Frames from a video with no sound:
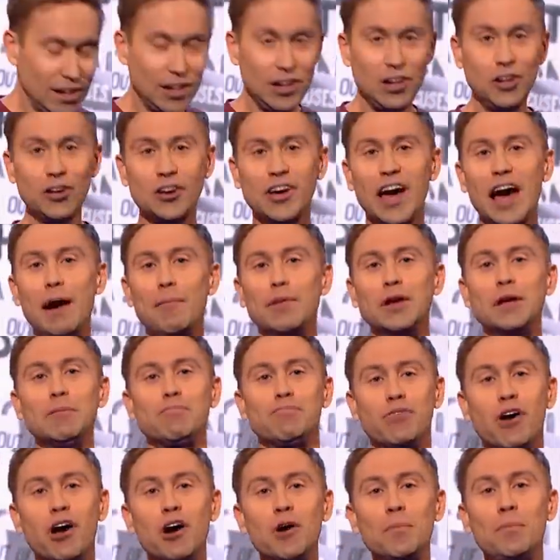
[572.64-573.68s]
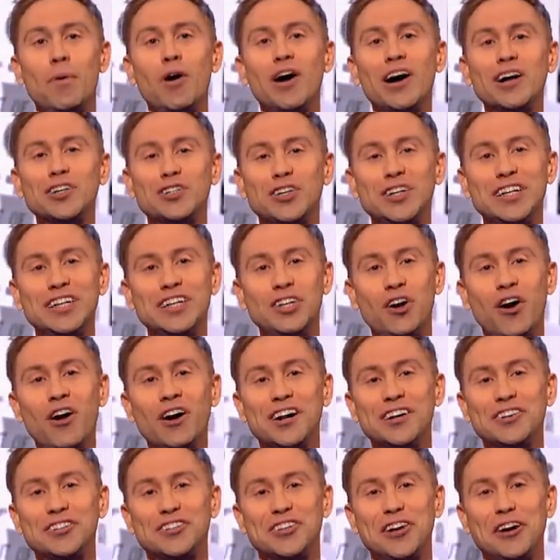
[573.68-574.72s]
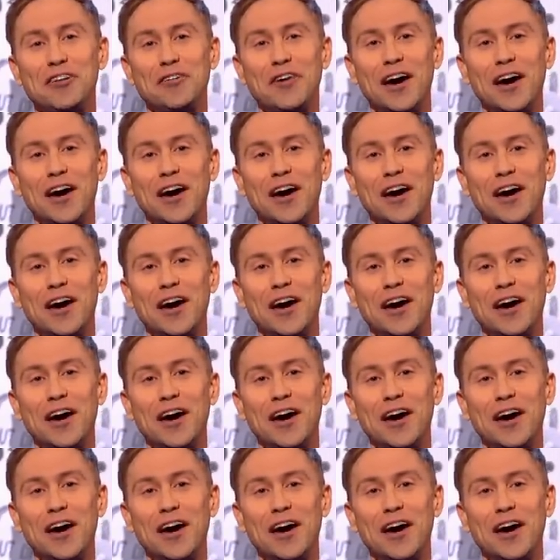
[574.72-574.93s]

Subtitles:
Look how many probiotic yogurts I've